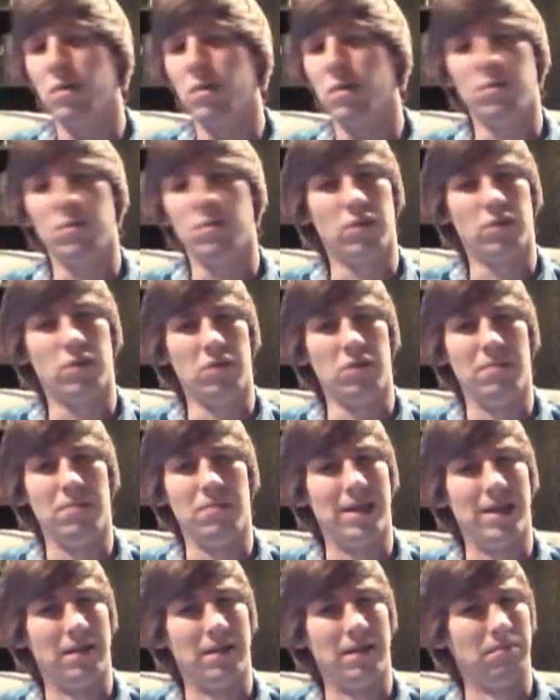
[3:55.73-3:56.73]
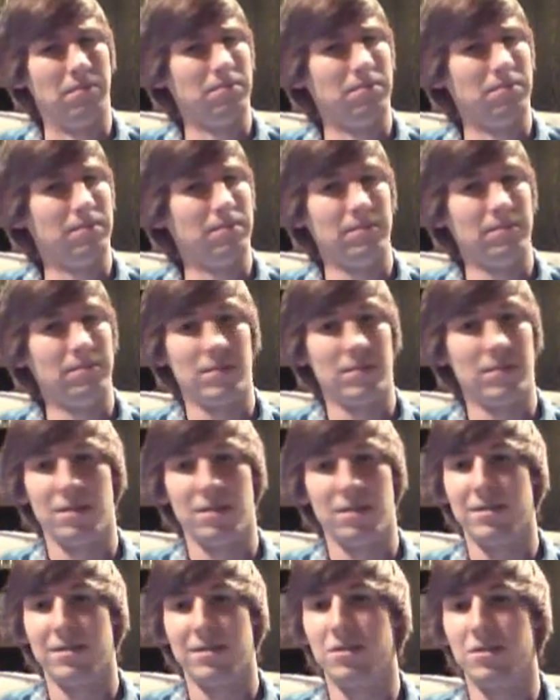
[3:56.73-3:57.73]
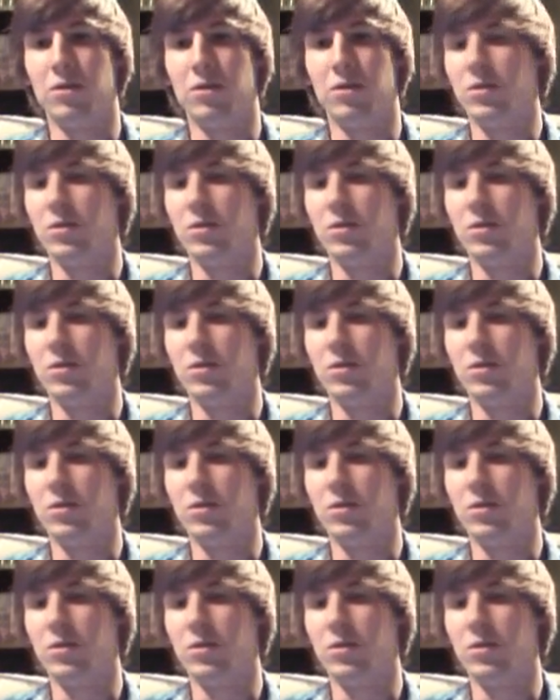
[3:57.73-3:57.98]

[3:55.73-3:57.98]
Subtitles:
what do you mean? So